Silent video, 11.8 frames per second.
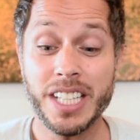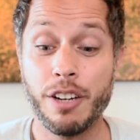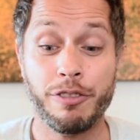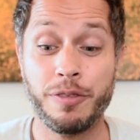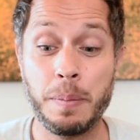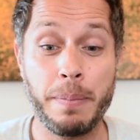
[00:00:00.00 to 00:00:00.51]

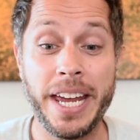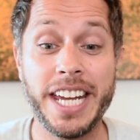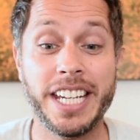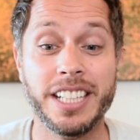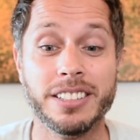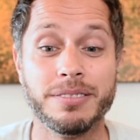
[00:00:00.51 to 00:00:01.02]
for
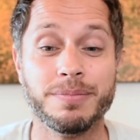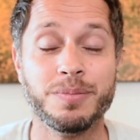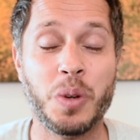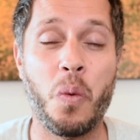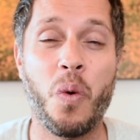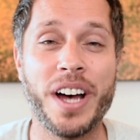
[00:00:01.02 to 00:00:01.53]
me,
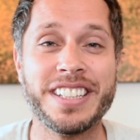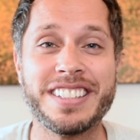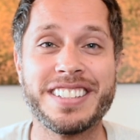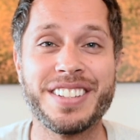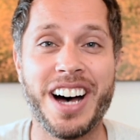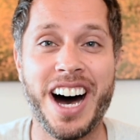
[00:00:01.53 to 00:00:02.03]

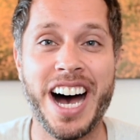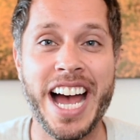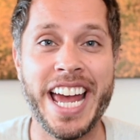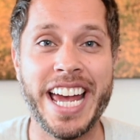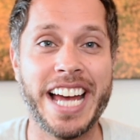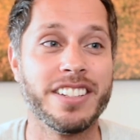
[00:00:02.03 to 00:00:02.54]
once
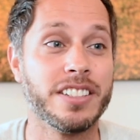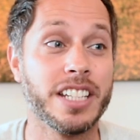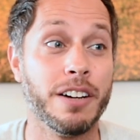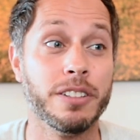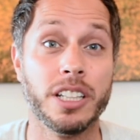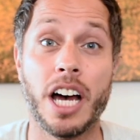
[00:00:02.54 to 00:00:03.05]
I had
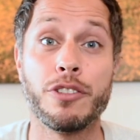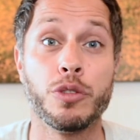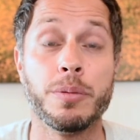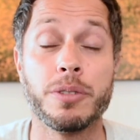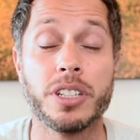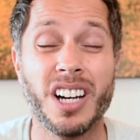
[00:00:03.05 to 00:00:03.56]
discovered
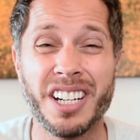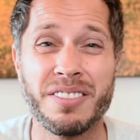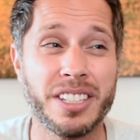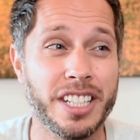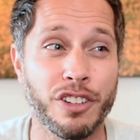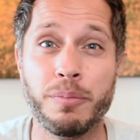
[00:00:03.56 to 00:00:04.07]
Lightroom, it was kind of
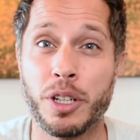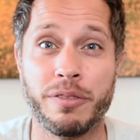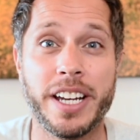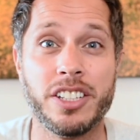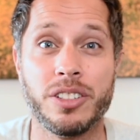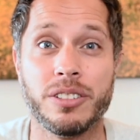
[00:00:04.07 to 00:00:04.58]

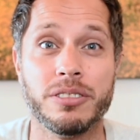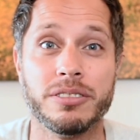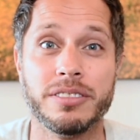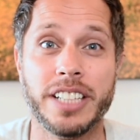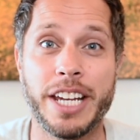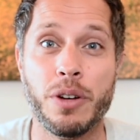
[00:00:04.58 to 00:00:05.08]
self-motivational.
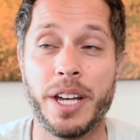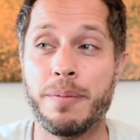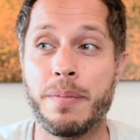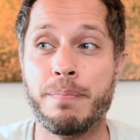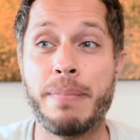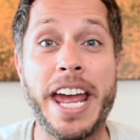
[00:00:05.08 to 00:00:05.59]

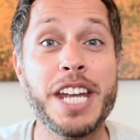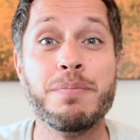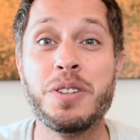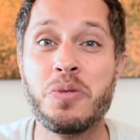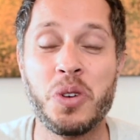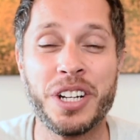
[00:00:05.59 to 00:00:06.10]
made
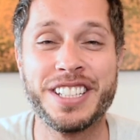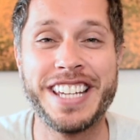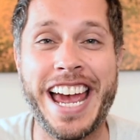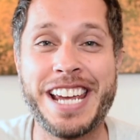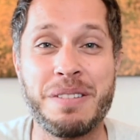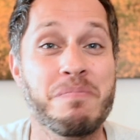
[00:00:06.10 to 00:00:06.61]
me want to
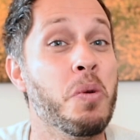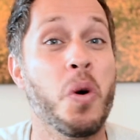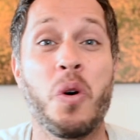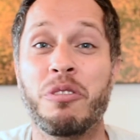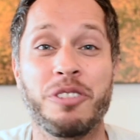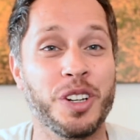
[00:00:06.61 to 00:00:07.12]
take
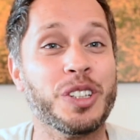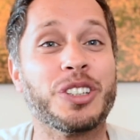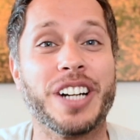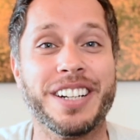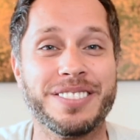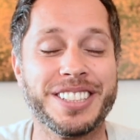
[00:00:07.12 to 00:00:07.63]
more
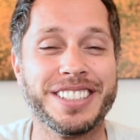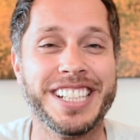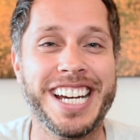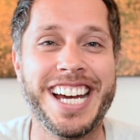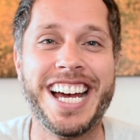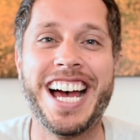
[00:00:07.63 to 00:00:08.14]
photographs.
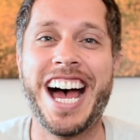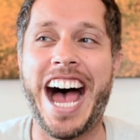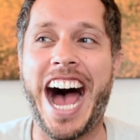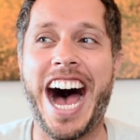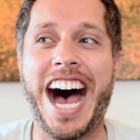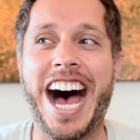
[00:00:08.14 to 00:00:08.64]

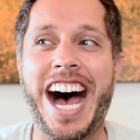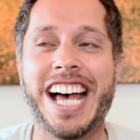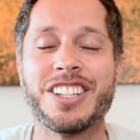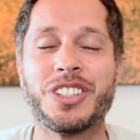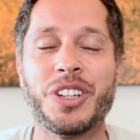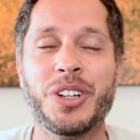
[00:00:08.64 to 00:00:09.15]

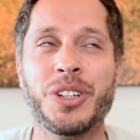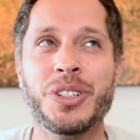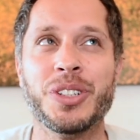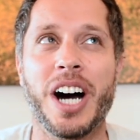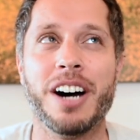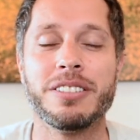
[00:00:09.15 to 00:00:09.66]

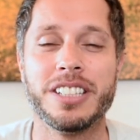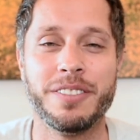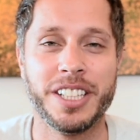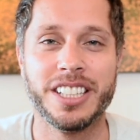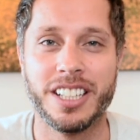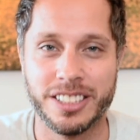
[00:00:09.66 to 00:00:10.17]
So I was
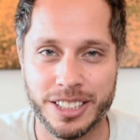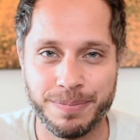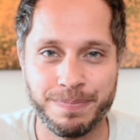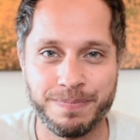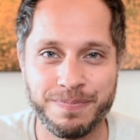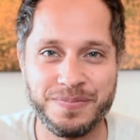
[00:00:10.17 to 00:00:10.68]
living in London.
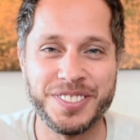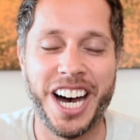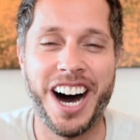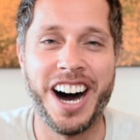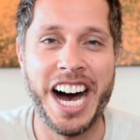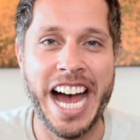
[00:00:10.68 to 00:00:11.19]

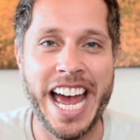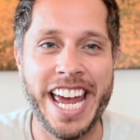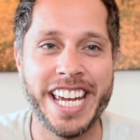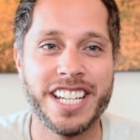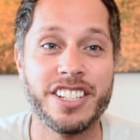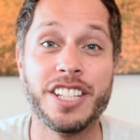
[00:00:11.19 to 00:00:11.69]
I